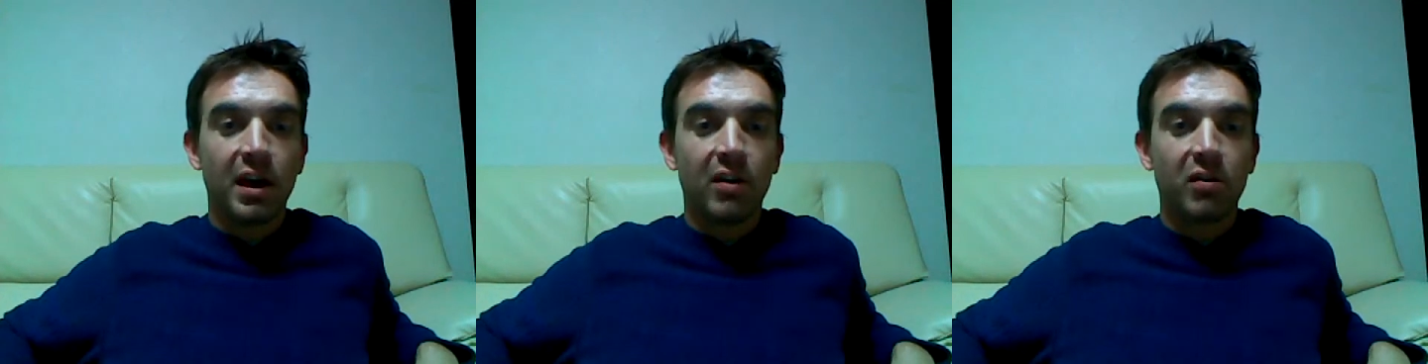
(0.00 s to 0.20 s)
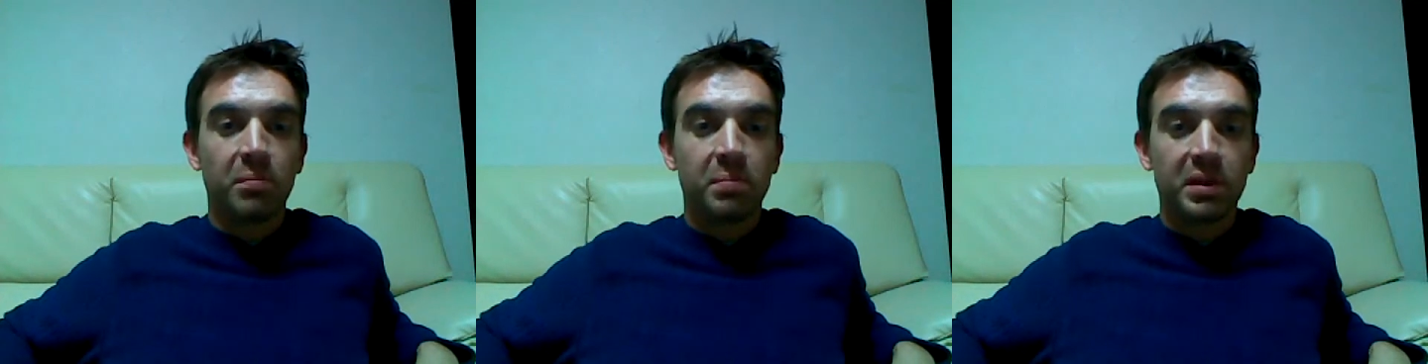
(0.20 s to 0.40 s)

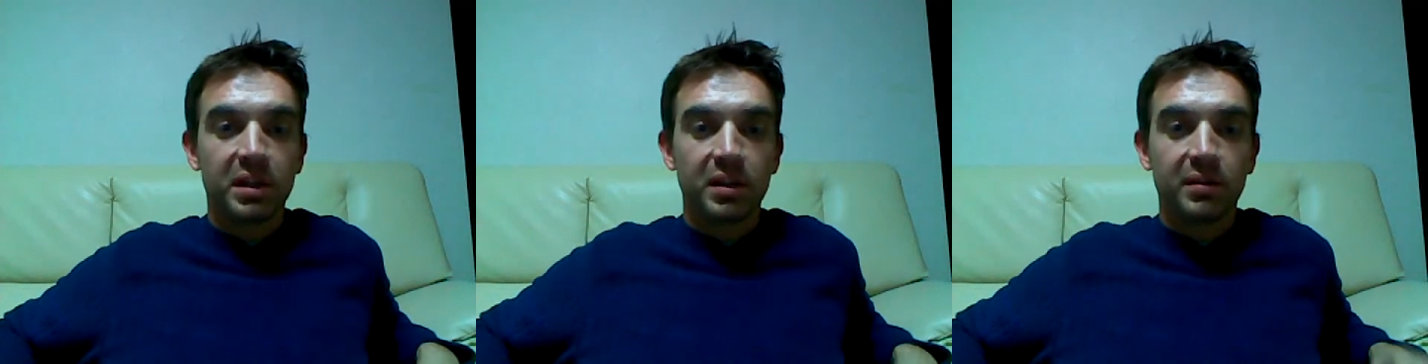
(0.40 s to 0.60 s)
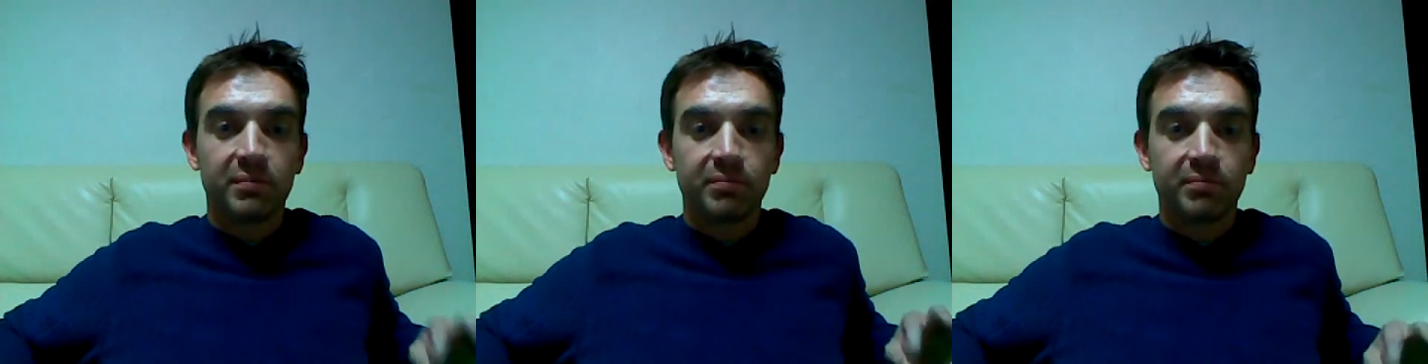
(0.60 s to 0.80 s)
that would
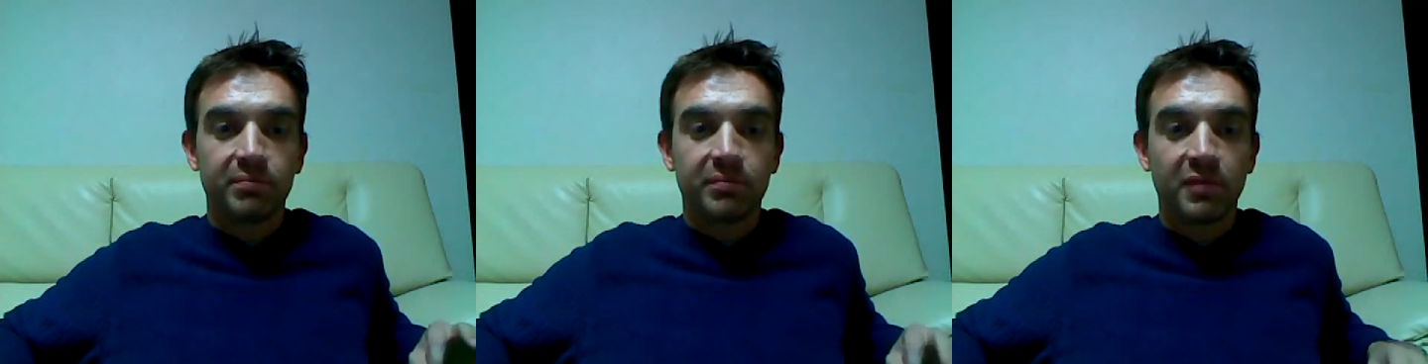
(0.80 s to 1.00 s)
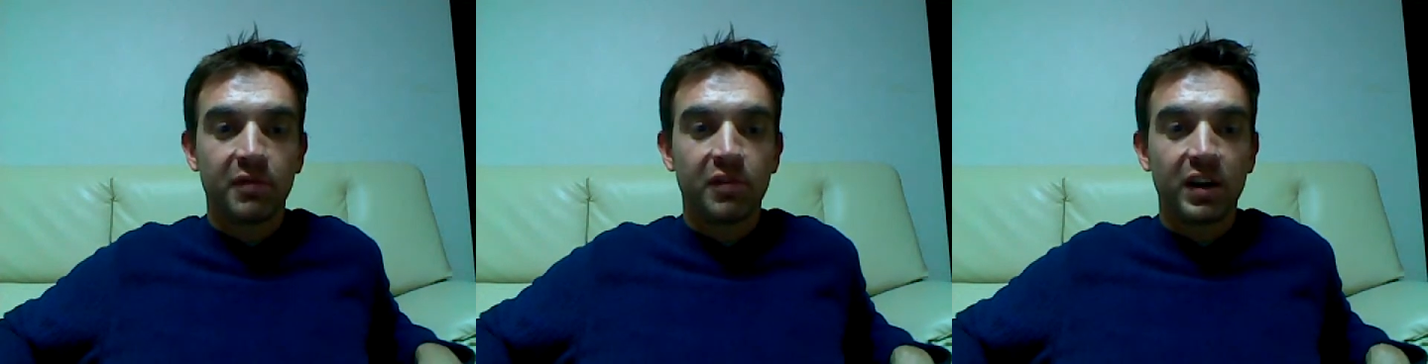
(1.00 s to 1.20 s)
be
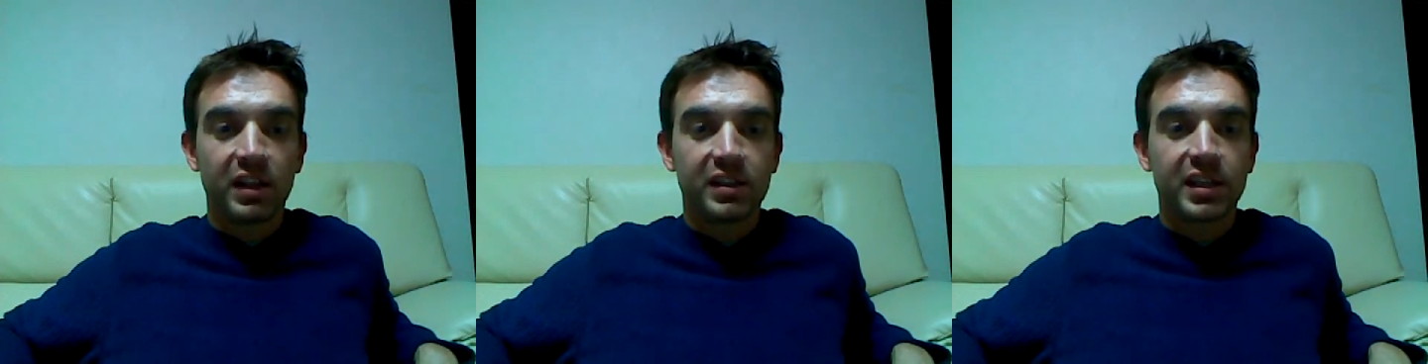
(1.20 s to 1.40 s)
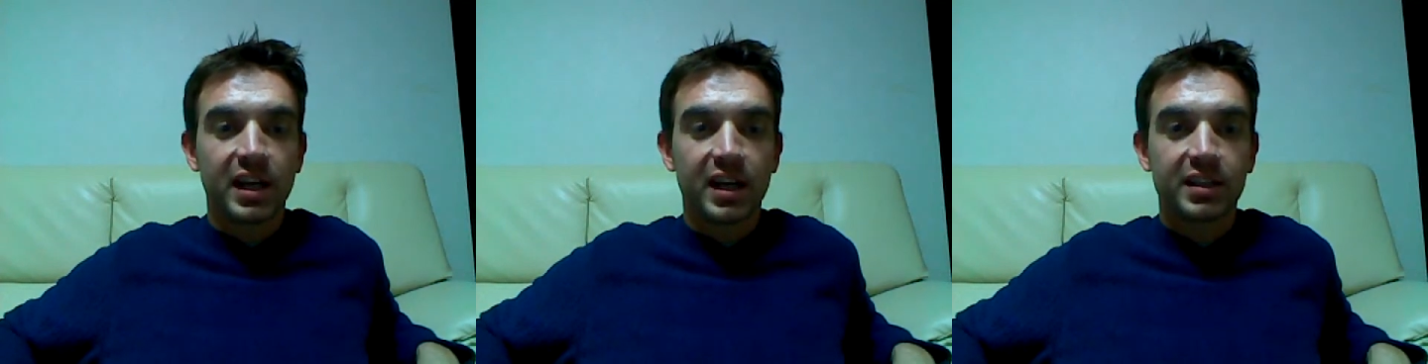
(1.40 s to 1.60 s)

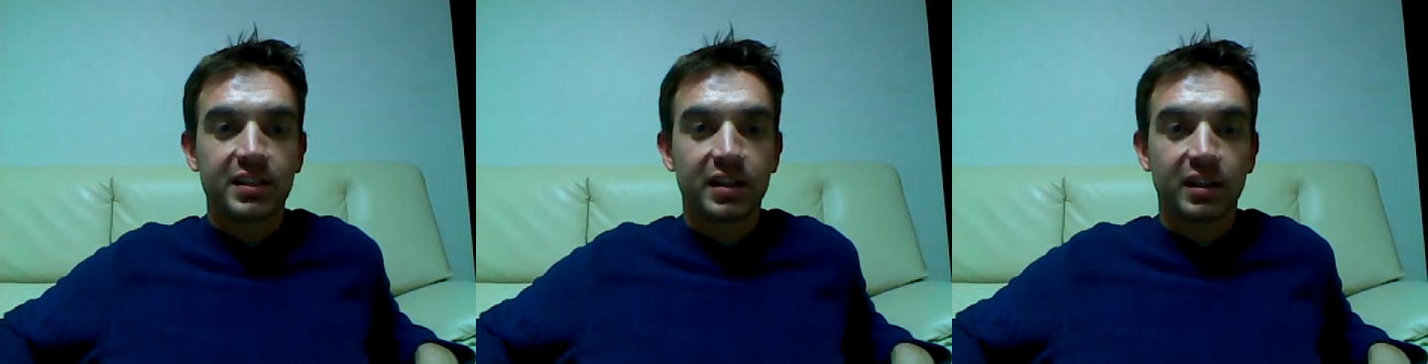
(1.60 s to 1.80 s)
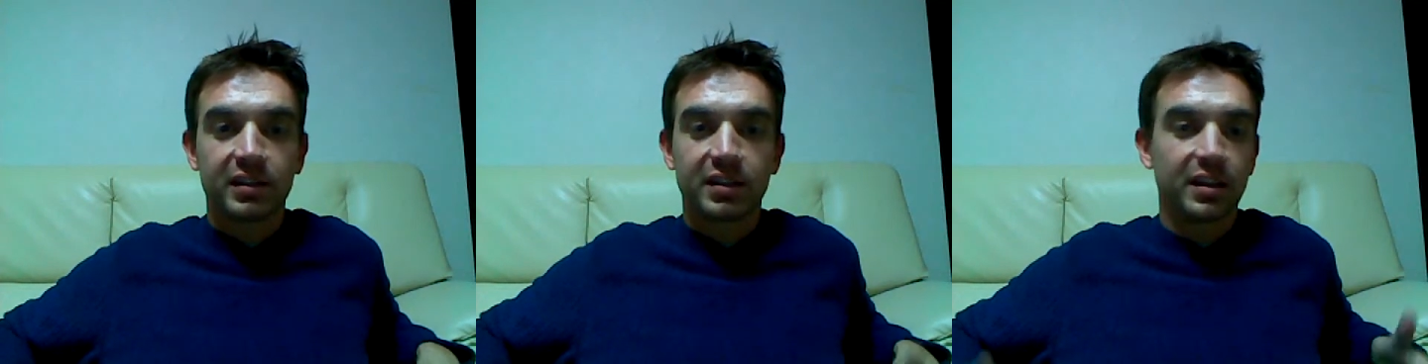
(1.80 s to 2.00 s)

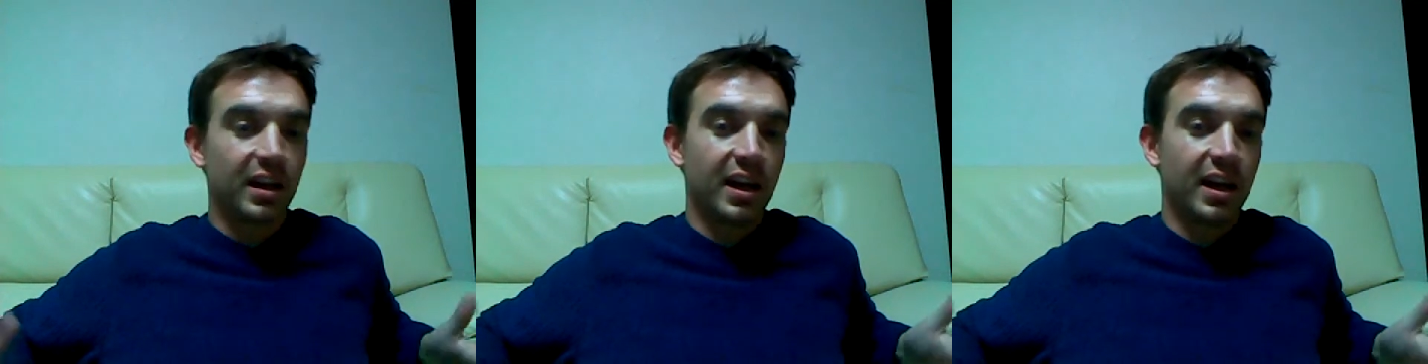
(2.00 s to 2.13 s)
fantastic.